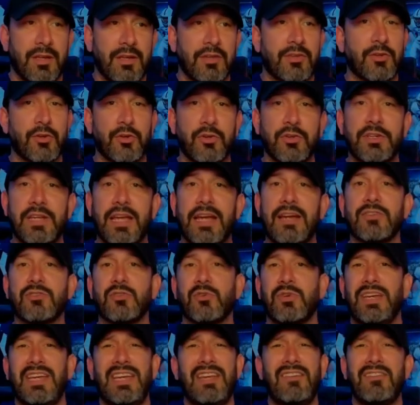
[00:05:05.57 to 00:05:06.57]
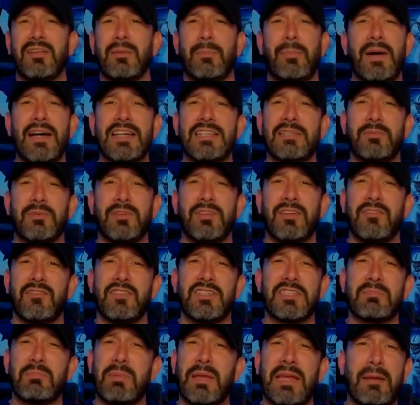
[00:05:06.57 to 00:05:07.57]
third downs or even the possibility of
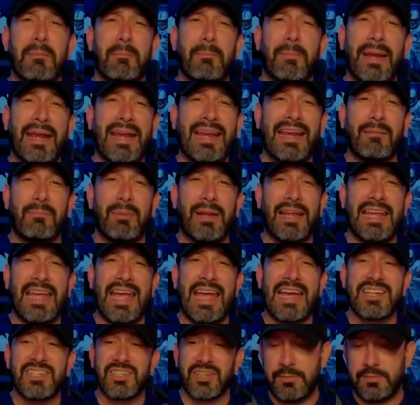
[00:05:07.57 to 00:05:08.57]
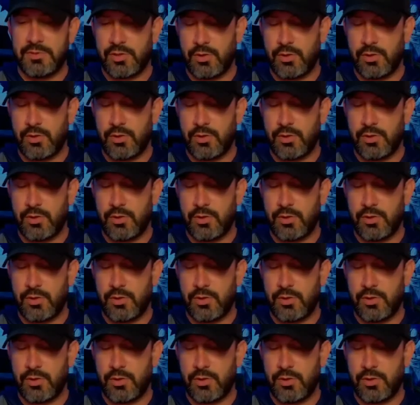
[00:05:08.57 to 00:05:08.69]
just playing play action.